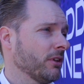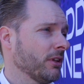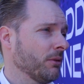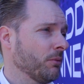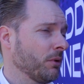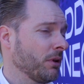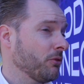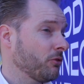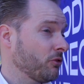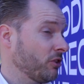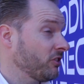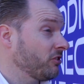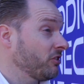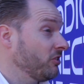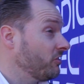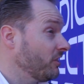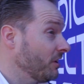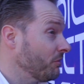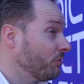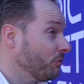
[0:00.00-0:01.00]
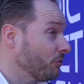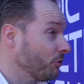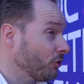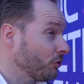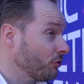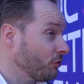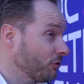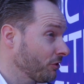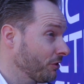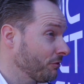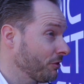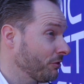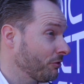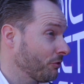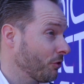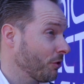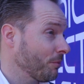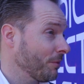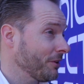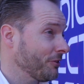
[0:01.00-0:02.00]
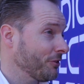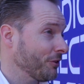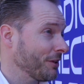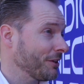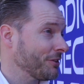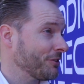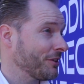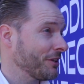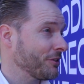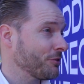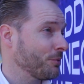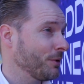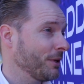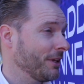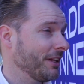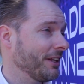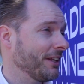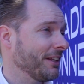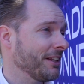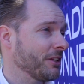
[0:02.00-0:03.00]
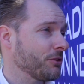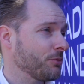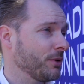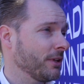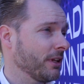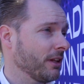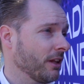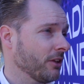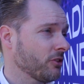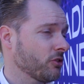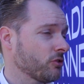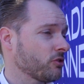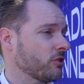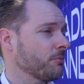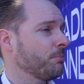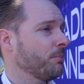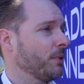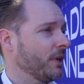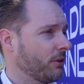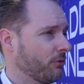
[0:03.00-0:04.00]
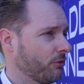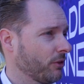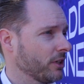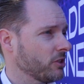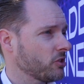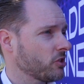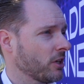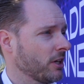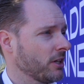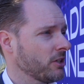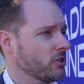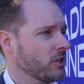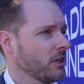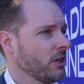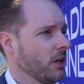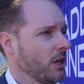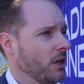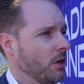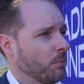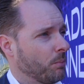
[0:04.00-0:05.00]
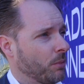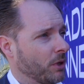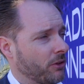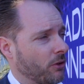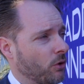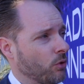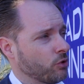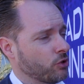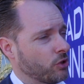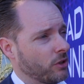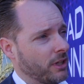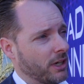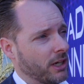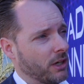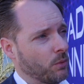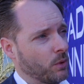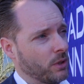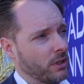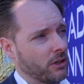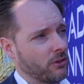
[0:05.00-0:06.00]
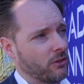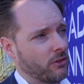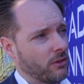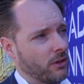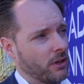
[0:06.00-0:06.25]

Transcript: And we have 67 versions of the format, so that's really a lot. So it's a big franchise. But also there, we're not